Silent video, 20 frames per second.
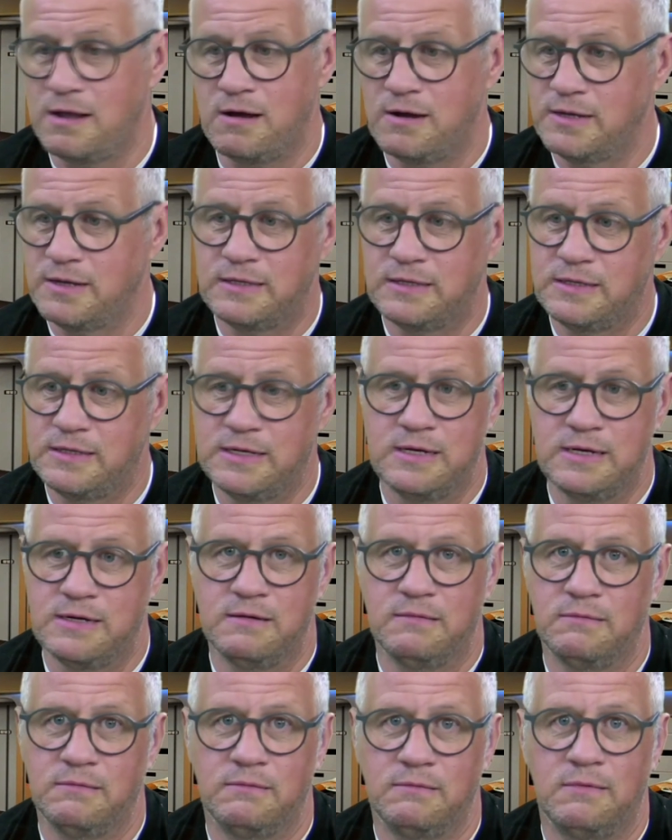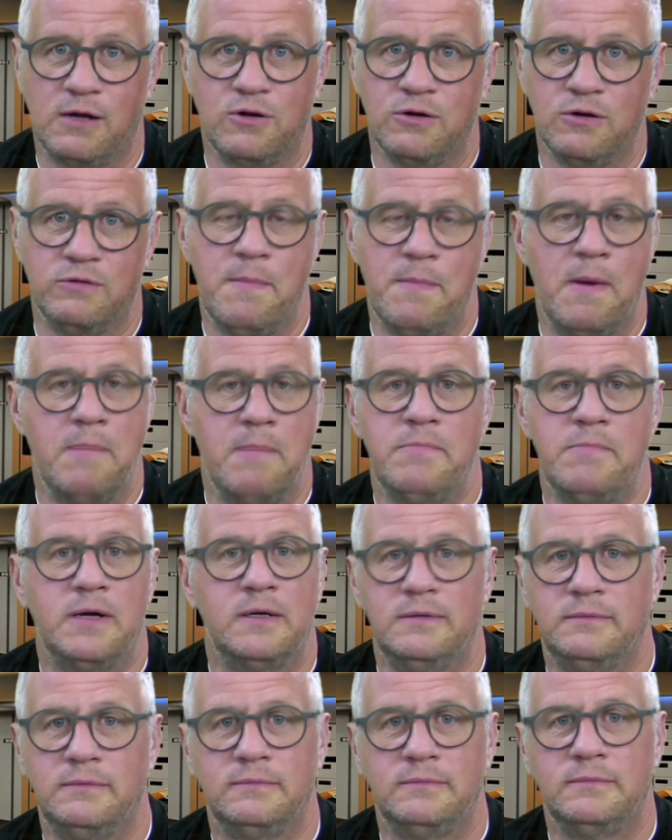I couldn't remember,
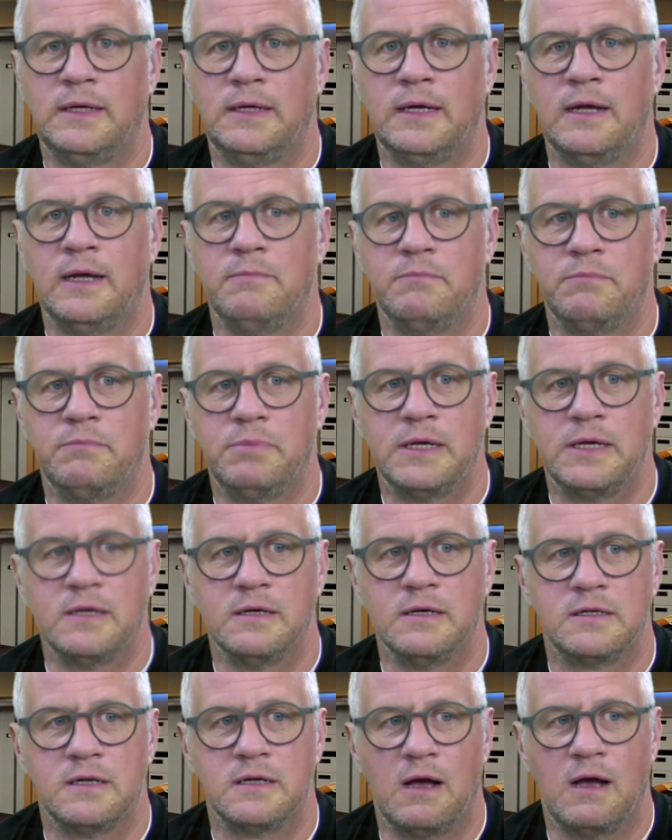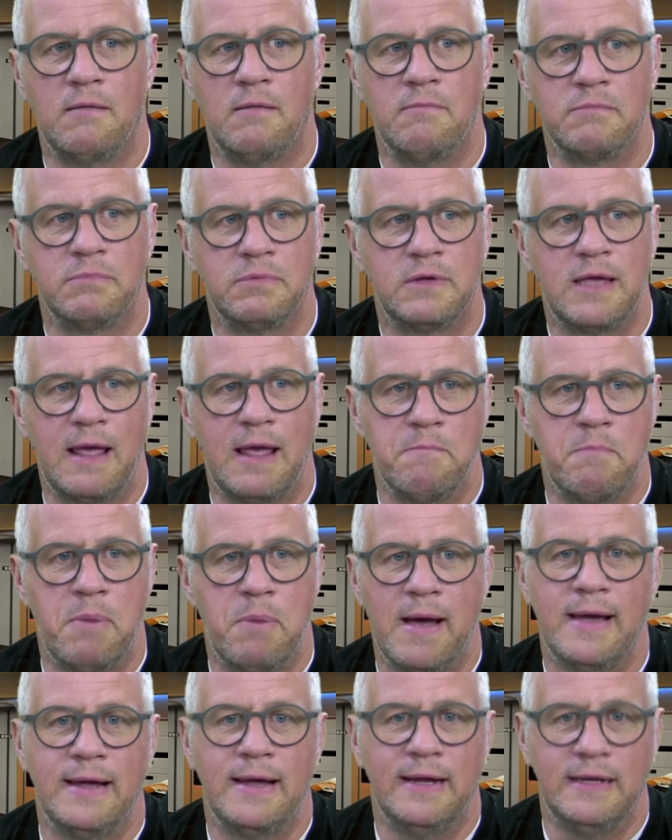because I'm getting
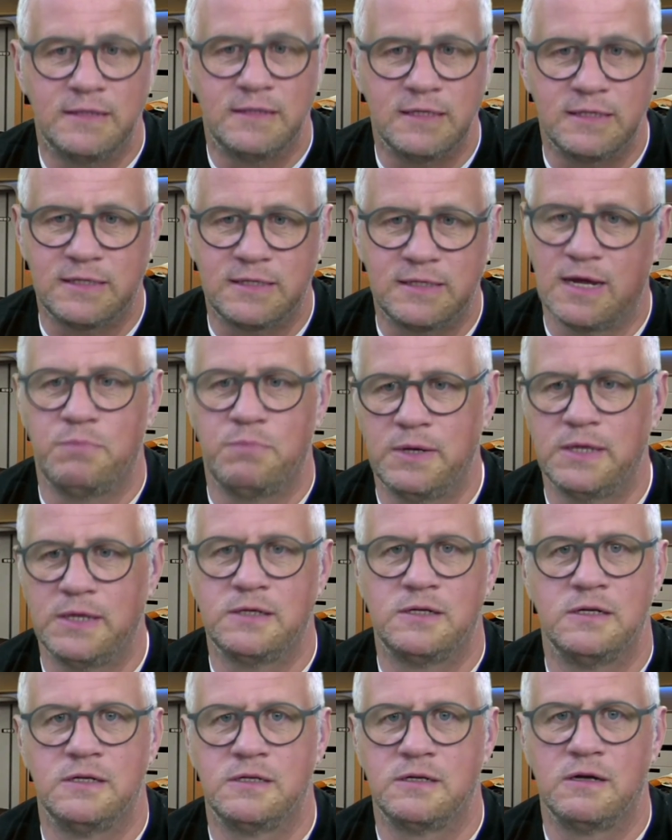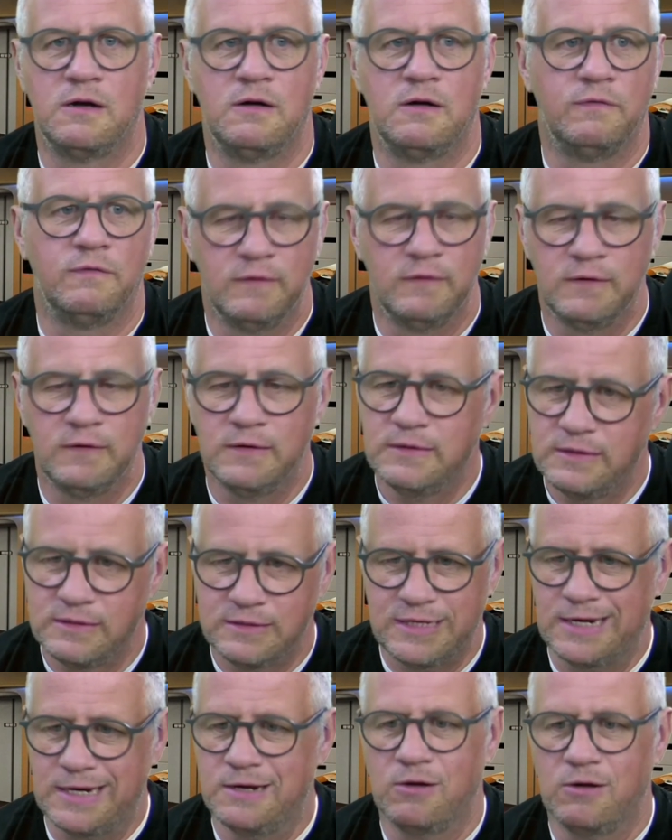paid to take pictures of
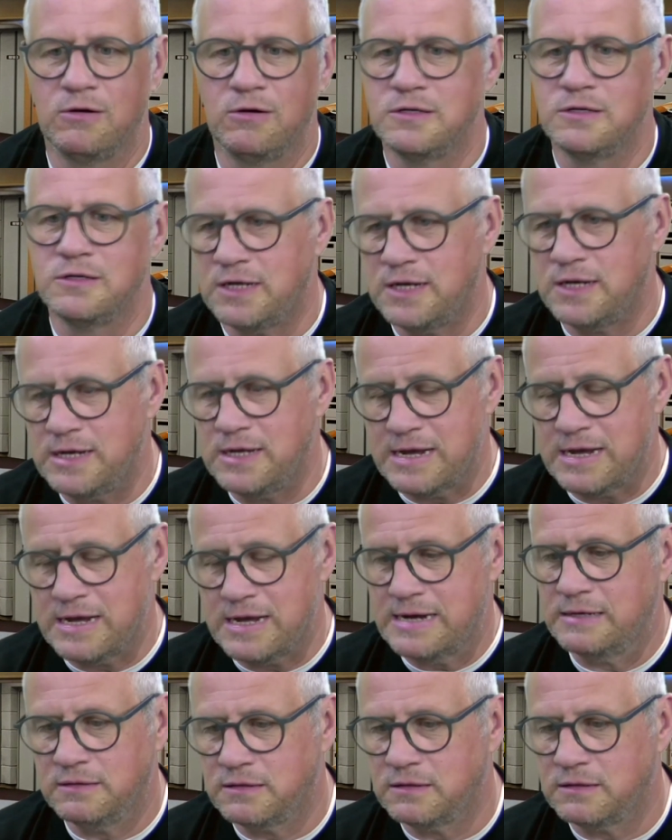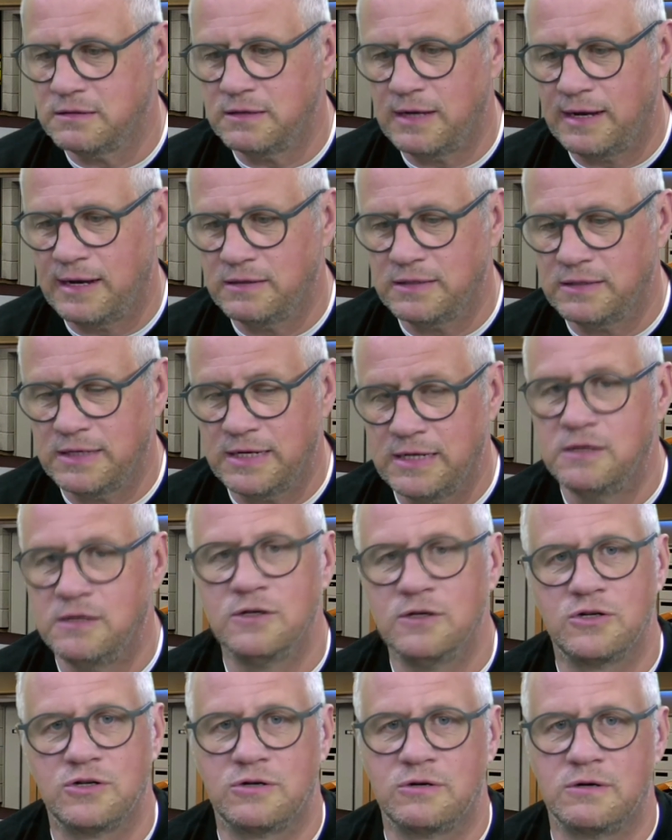technology and
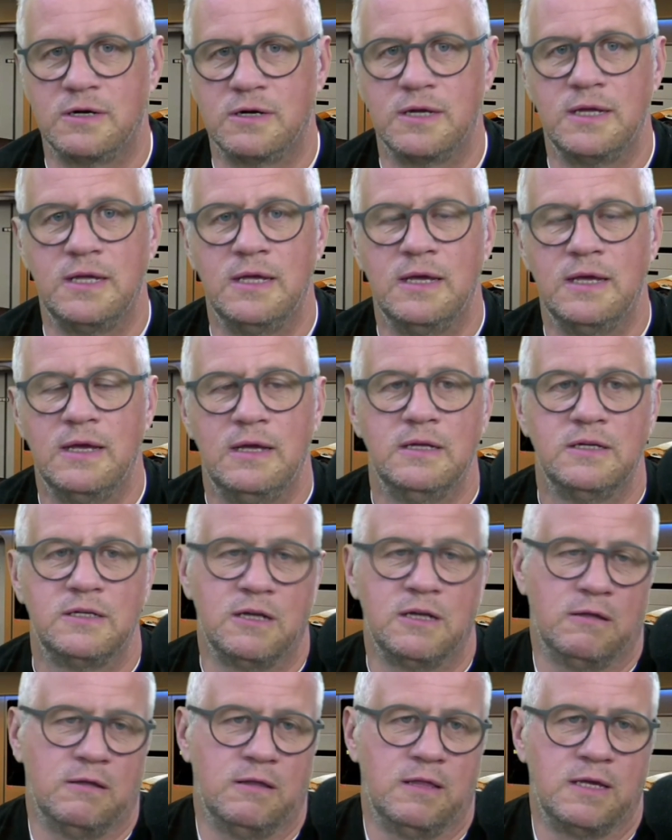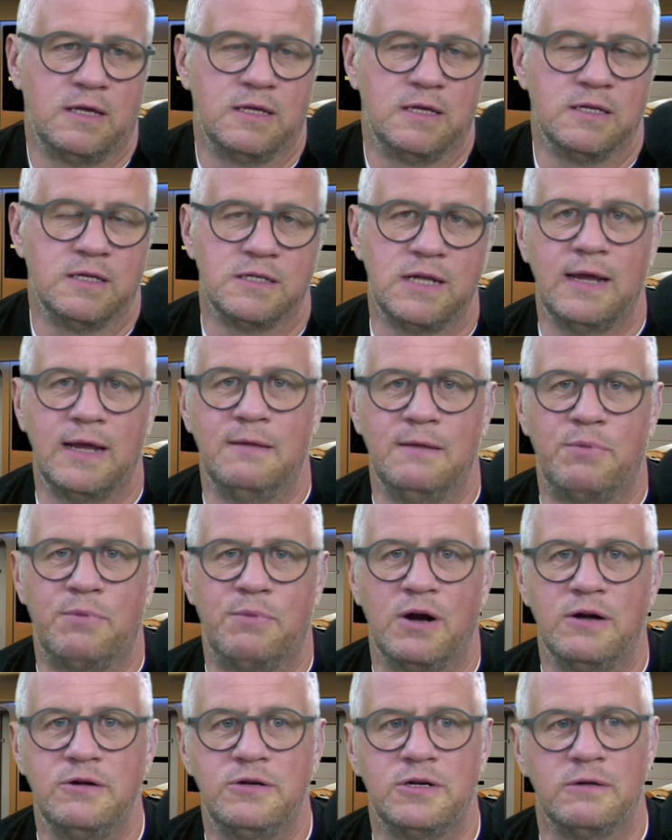industry so that they can stick it in a
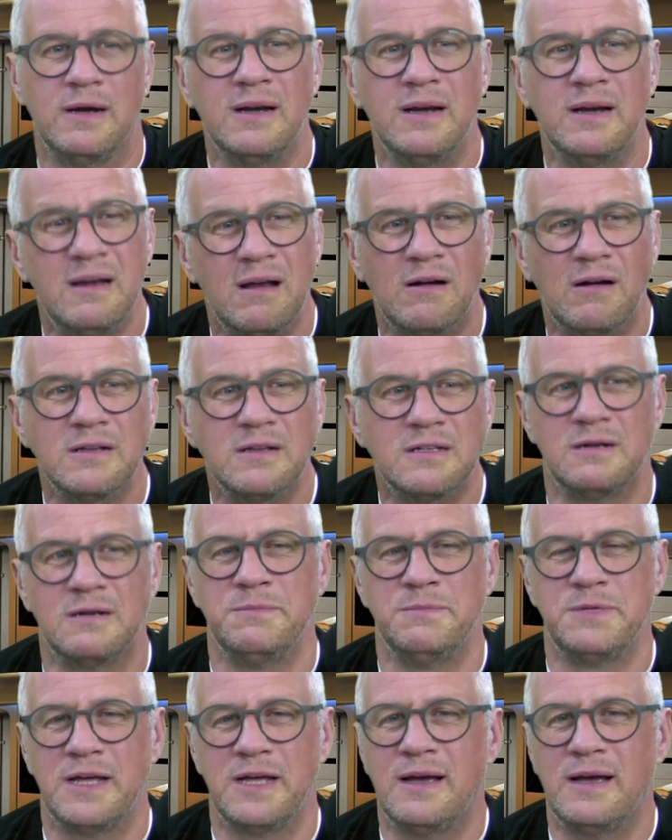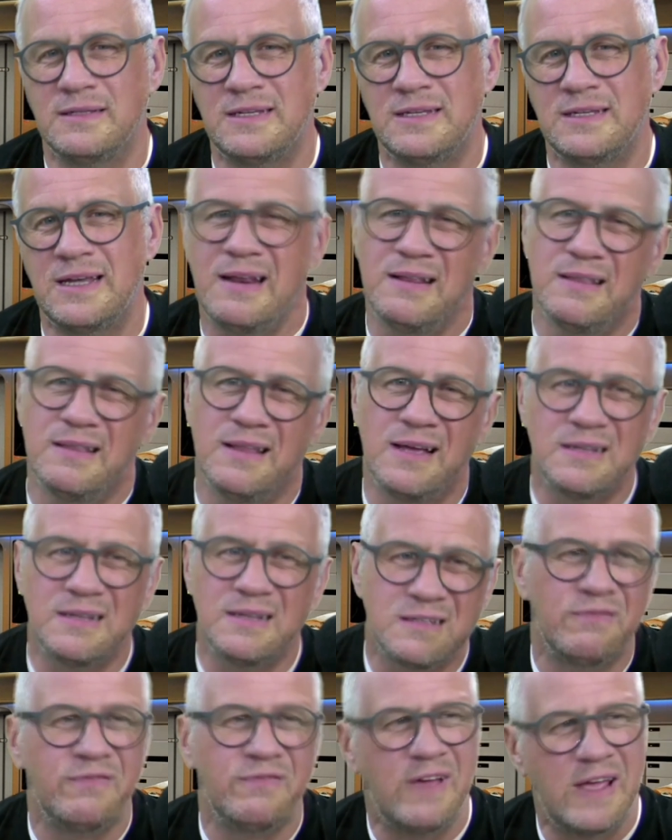brochure. And 9 times out of 10,
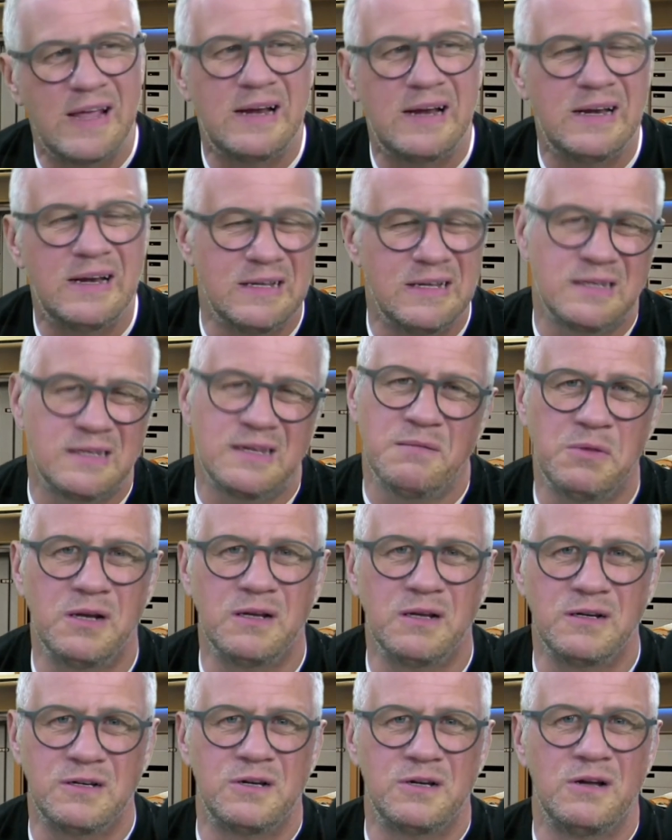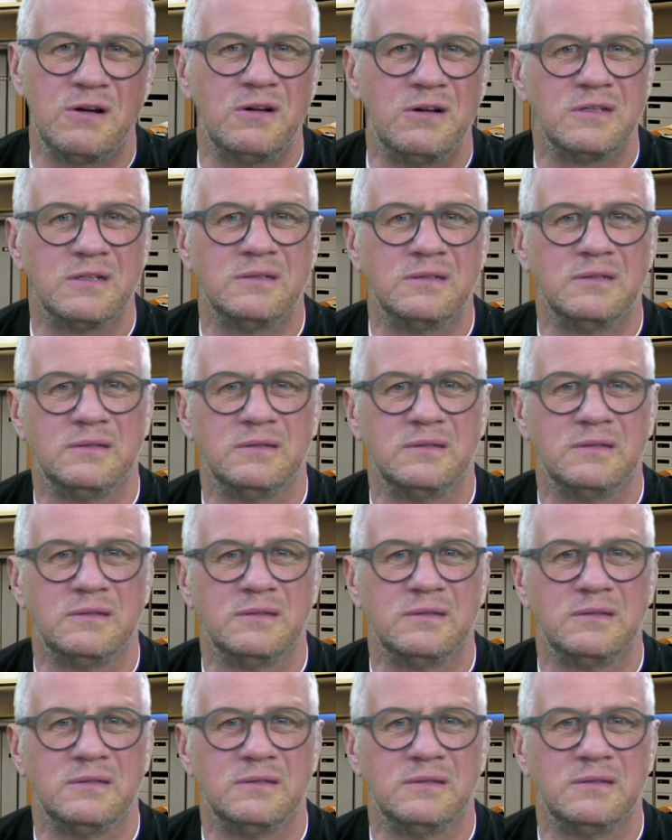that's a fairly similar shot.